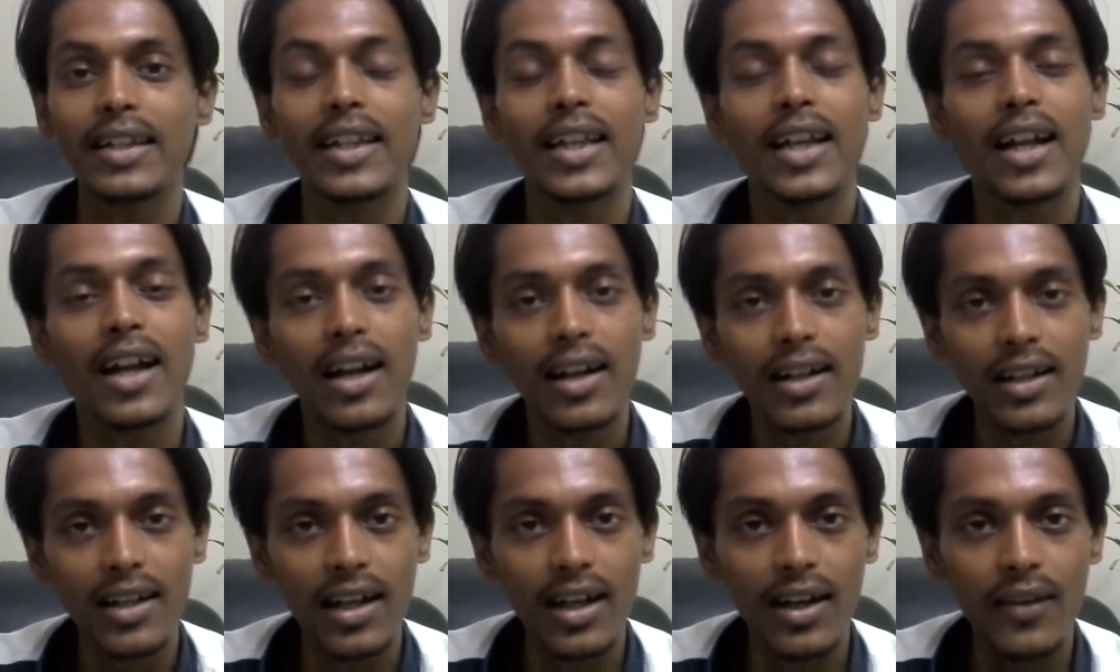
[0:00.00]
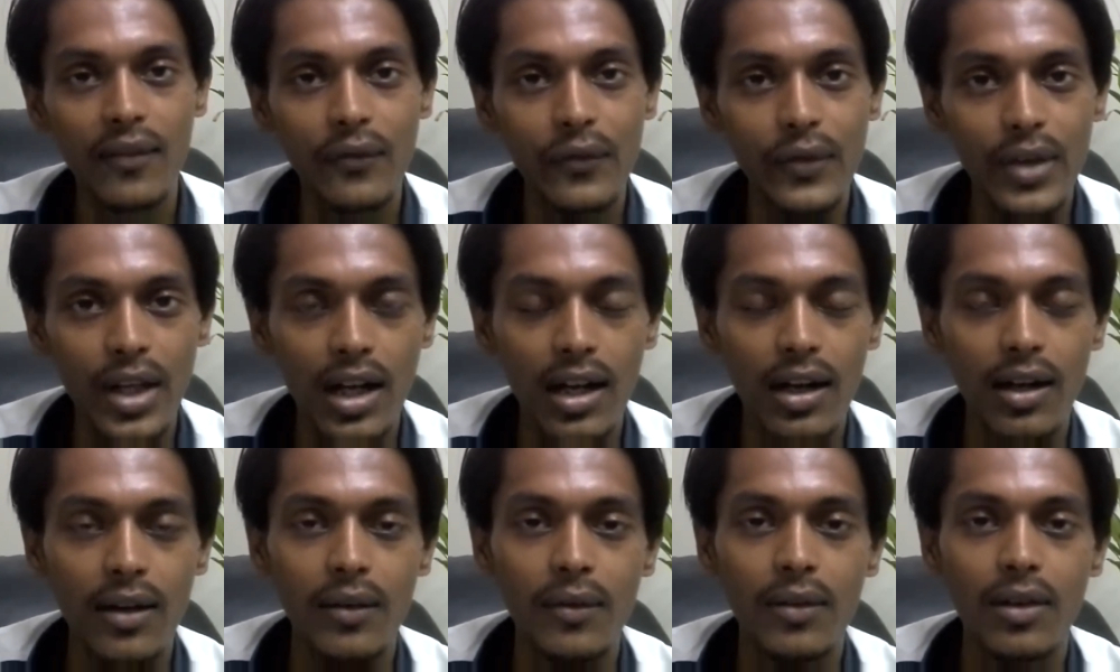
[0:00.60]
They
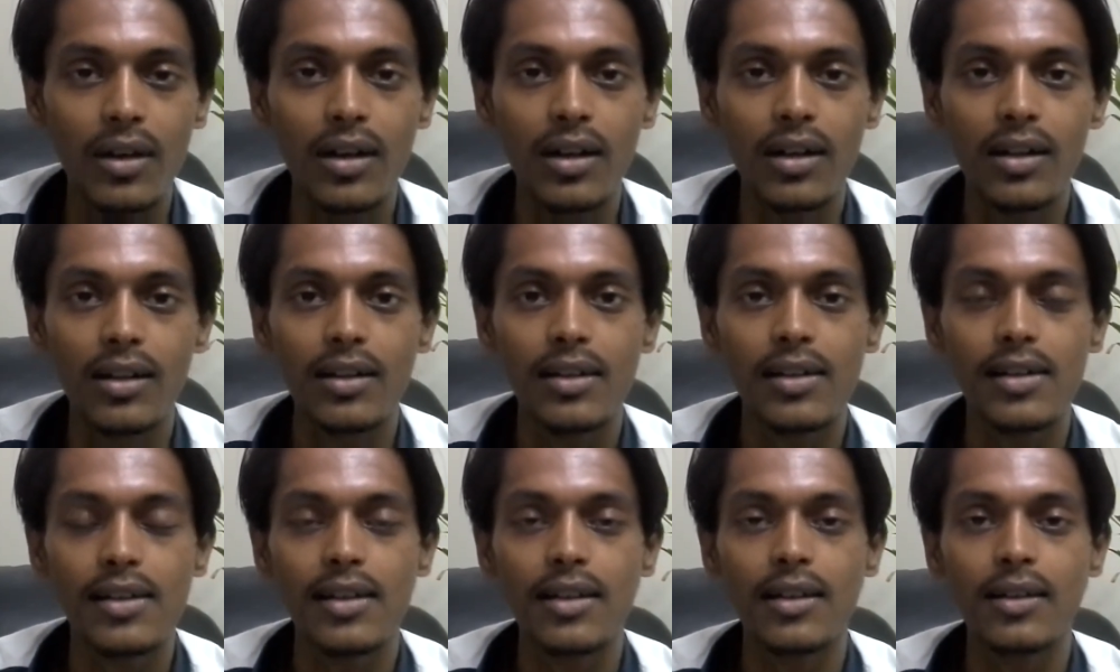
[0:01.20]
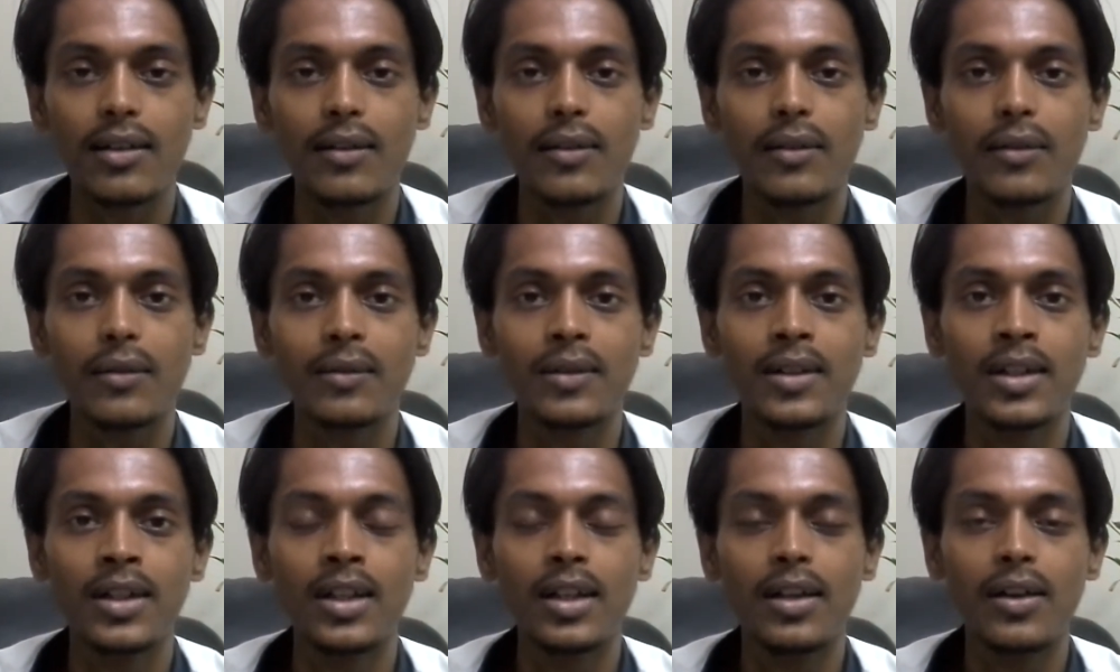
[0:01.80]
are
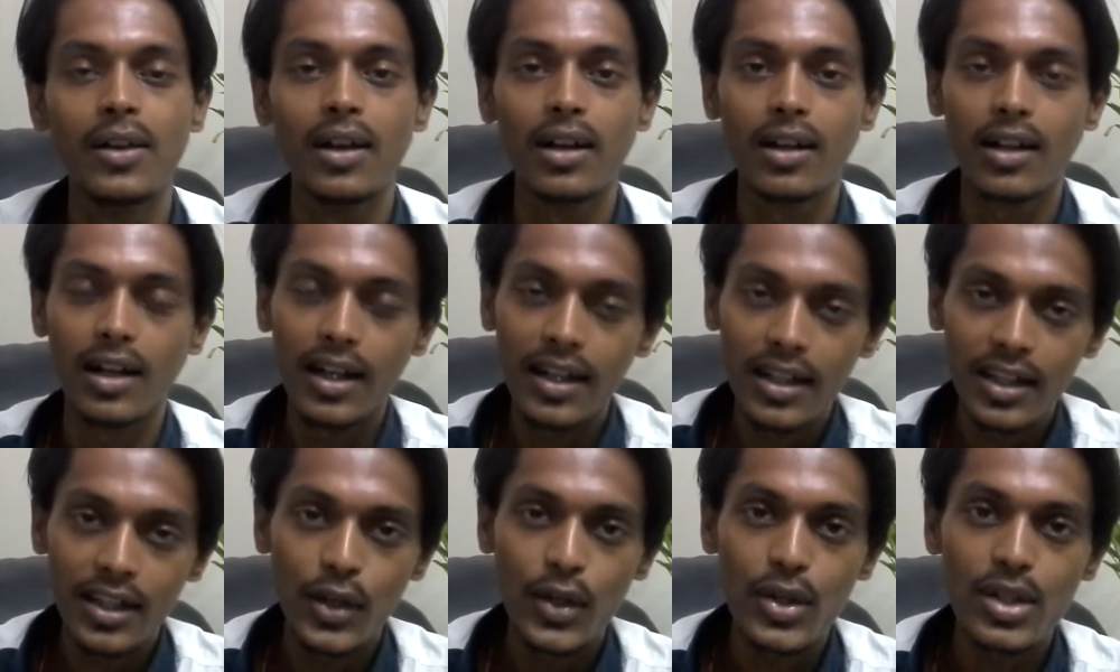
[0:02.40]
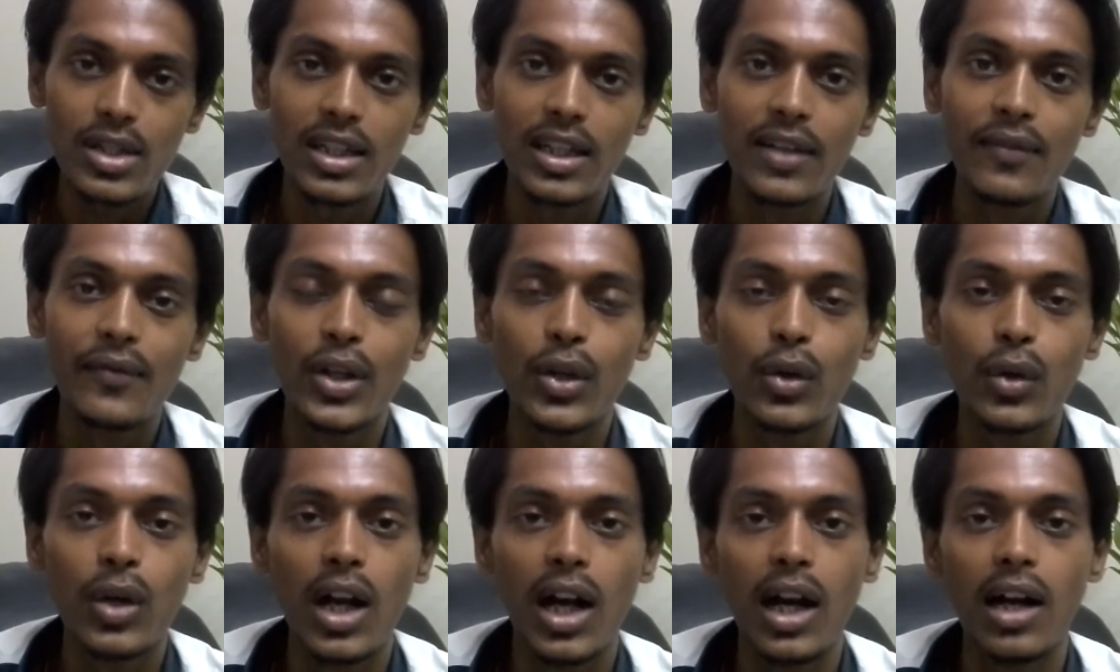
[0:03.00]
continuously
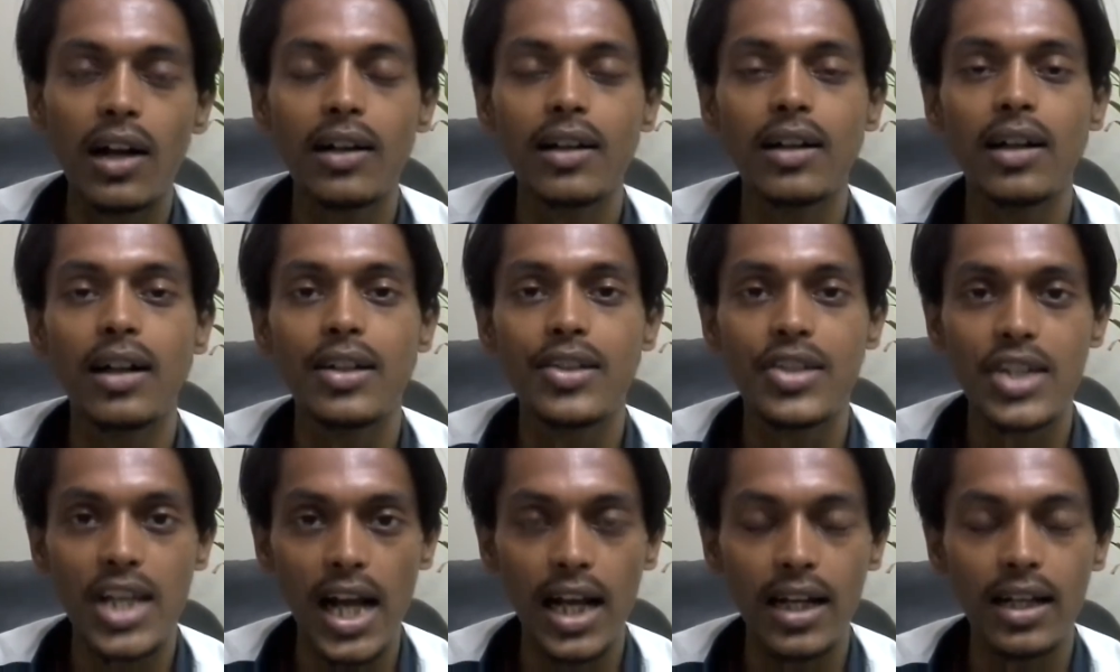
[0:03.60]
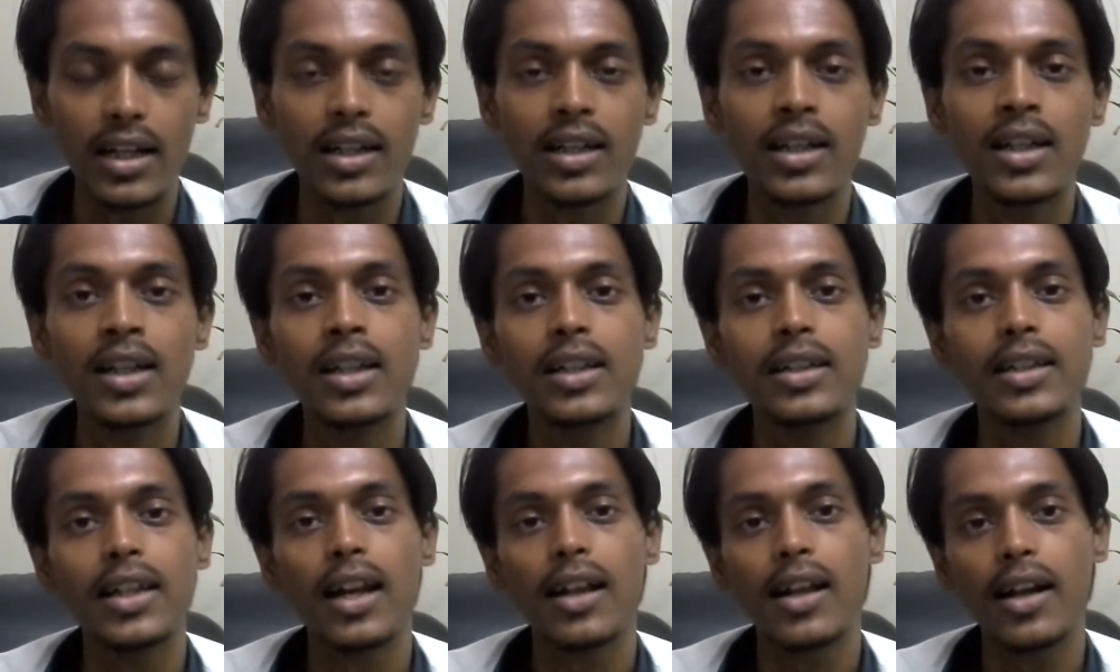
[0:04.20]
viewing our channel.
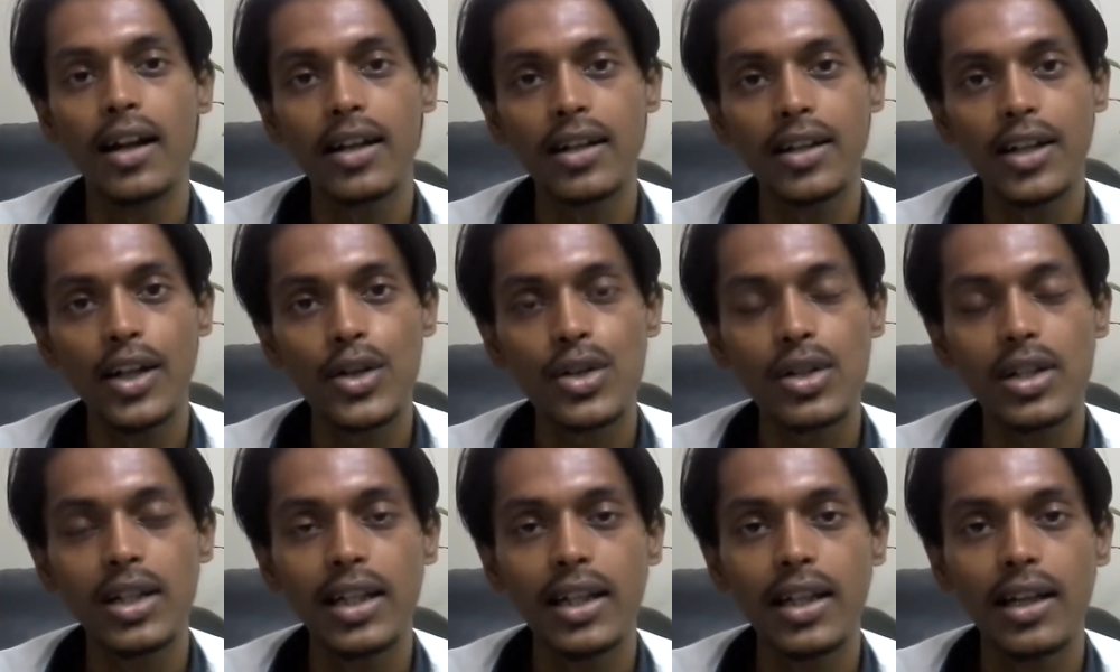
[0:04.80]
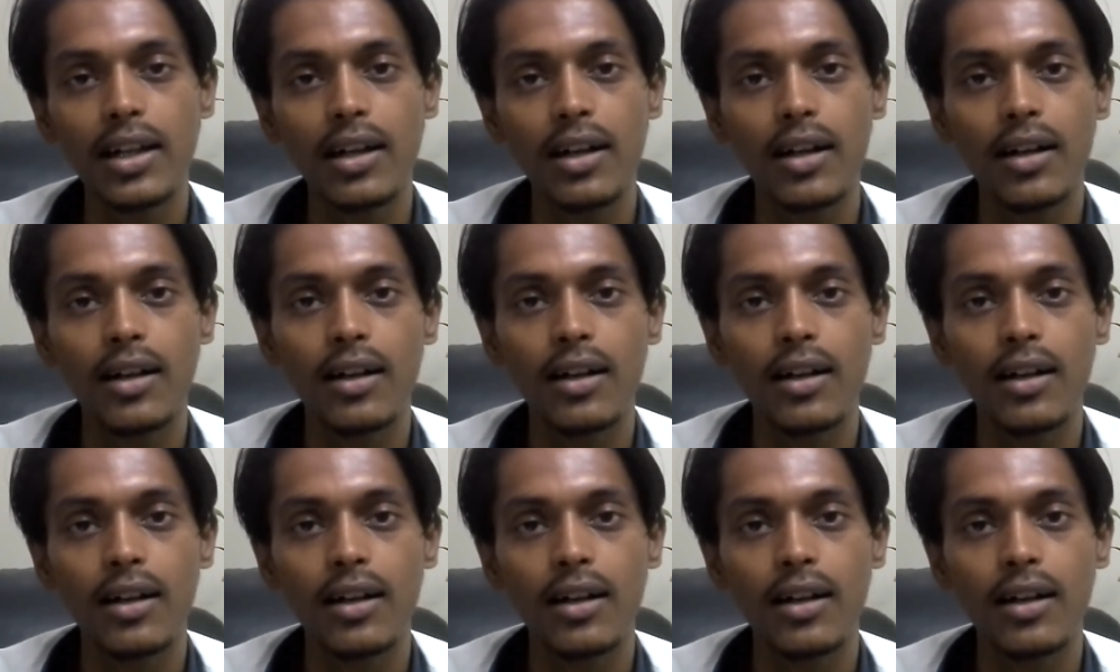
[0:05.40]
They are continuously